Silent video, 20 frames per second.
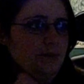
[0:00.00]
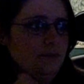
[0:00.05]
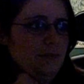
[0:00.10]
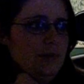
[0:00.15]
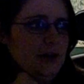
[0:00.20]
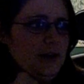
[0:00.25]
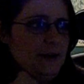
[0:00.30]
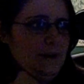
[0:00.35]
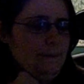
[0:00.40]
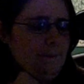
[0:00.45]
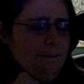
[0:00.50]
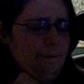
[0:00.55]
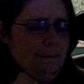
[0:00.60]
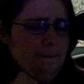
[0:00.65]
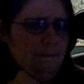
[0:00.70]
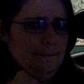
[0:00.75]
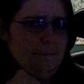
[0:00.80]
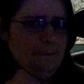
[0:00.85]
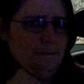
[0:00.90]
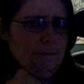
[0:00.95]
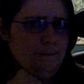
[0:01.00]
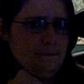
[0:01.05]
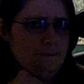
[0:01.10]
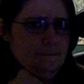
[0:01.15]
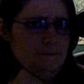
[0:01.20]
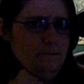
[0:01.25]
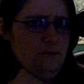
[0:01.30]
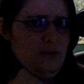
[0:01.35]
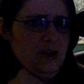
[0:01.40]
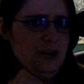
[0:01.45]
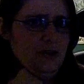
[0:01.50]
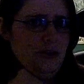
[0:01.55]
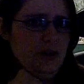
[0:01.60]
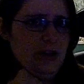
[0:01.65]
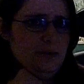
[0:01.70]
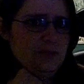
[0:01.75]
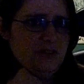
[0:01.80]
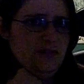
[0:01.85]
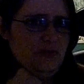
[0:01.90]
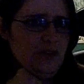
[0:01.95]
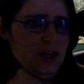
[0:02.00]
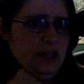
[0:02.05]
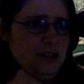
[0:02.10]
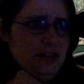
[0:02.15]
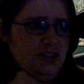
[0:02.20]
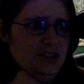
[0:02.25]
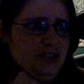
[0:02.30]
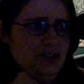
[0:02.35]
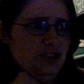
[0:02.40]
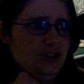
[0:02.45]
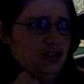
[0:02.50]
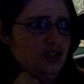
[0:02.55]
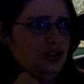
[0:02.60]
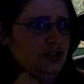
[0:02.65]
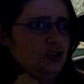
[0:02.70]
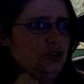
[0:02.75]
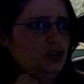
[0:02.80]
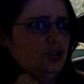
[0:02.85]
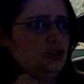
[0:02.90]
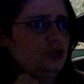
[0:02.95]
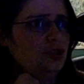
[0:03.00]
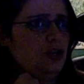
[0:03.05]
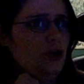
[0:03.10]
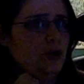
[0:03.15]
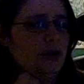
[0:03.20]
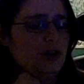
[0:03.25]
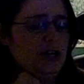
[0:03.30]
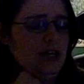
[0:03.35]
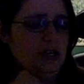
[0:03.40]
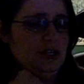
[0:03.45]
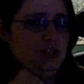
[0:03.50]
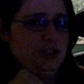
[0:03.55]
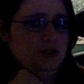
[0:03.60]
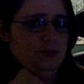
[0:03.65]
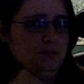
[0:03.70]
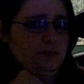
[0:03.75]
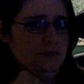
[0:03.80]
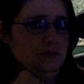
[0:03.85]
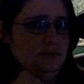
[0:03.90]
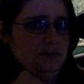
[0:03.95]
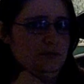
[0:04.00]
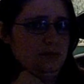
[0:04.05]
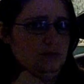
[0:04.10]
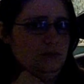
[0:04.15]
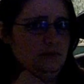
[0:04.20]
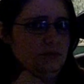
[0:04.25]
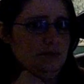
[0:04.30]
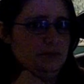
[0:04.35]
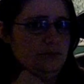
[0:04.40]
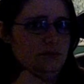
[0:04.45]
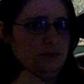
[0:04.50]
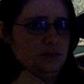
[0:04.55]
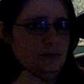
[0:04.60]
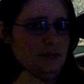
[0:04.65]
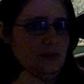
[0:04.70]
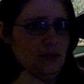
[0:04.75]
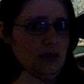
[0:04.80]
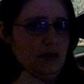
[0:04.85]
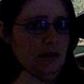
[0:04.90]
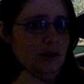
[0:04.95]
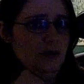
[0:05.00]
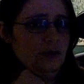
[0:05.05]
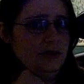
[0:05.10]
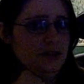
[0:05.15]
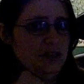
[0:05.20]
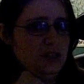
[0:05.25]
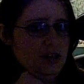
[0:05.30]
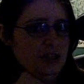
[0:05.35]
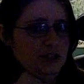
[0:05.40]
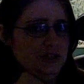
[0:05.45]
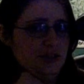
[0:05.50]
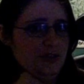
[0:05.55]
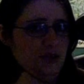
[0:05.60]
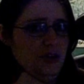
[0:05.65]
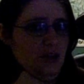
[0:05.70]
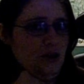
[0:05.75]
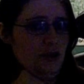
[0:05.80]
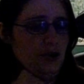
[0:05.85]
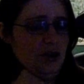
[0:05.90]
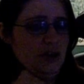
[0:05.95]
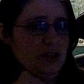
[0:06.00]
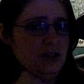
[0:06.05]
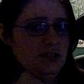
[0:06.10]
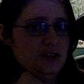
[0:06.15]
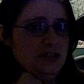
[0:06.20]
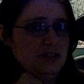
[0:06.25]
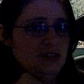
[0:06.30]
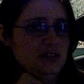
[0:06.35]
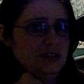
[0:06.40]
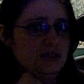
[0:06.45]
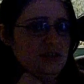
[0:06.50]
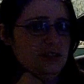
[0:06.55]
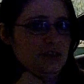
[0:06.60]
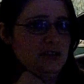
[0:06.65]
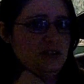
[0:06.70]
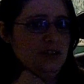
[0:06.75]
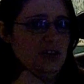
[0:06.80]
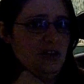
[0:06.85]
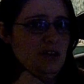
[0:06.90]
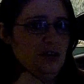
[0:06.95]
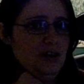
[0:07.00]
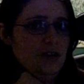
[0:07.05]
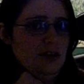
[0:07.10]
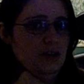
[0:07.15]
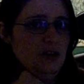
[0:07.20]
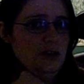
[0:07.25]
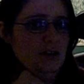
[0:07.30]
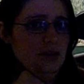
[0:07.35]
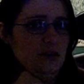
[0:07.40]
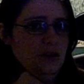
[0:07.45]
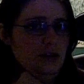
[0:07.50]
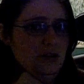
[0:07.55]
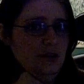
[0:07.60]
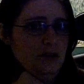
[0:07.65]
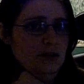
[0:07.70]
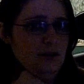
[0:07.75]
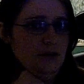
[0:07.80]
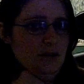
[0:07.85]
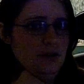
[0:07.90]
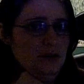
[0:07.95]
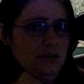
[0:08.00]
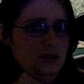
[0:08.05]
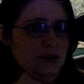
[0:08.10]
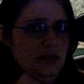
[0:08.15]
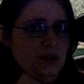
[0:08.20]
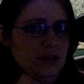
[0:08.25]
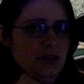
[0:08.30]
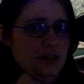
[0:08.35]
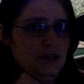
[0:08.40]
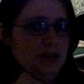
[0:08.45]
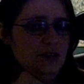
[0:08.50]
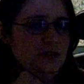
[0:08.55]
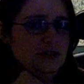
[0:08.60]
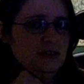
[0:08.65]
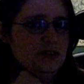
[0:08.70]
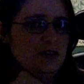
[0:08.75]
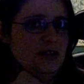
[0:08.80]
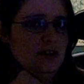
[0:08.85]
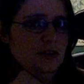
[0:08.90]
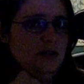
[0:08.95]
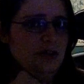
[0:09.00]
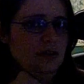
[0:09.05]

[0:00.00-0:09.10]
But video games and violence, there's no connection. The only connection there is kids